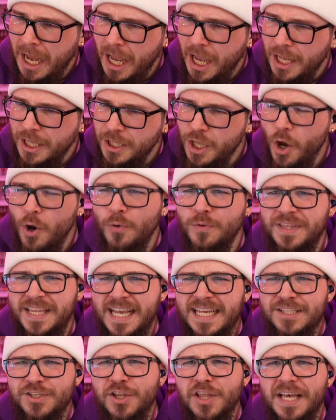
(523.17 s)
Yo,
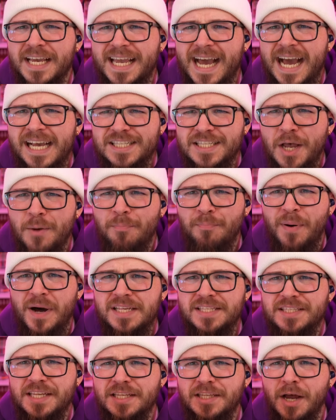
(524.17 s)
these are the guys that
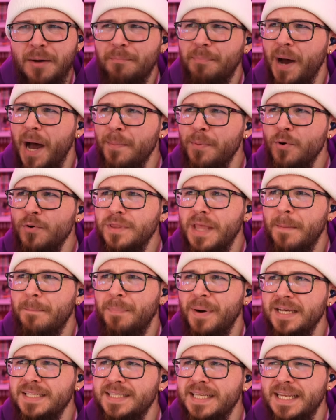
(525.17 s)
busted the bubble, that
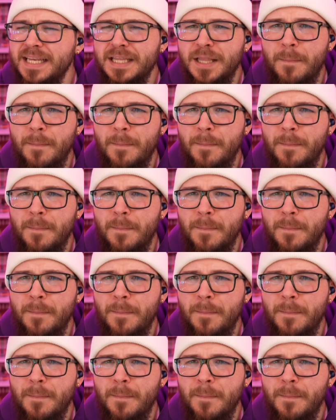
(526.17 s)
busted in the